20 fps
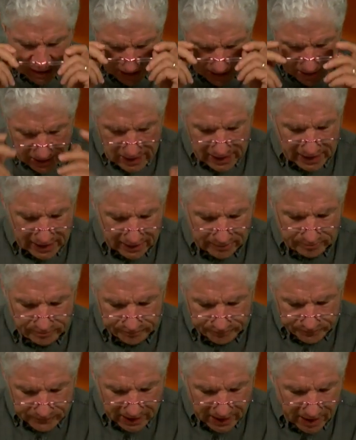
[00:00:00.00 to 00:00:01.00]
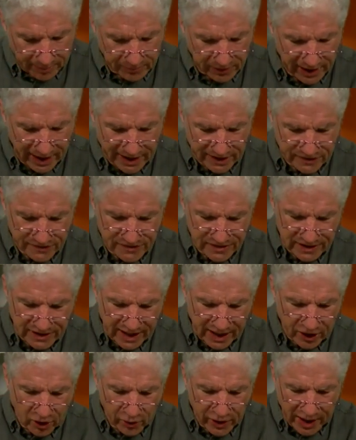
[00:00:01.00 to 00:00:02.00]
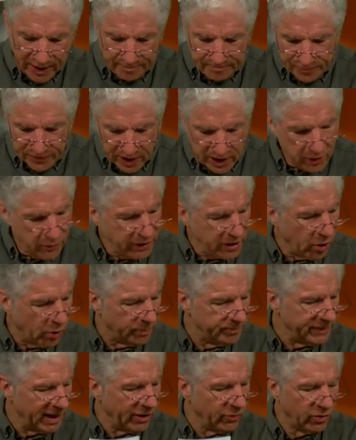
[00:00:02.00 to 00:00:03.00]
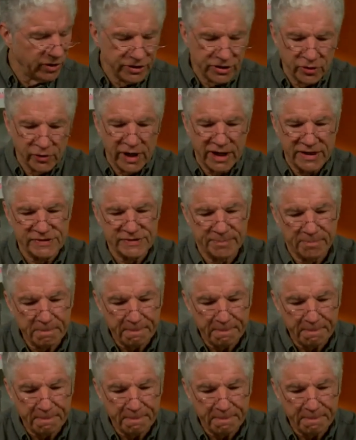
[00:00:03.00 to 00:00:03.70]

Um, and I'm glad to see that. Okay, here we go. Now on to you guys.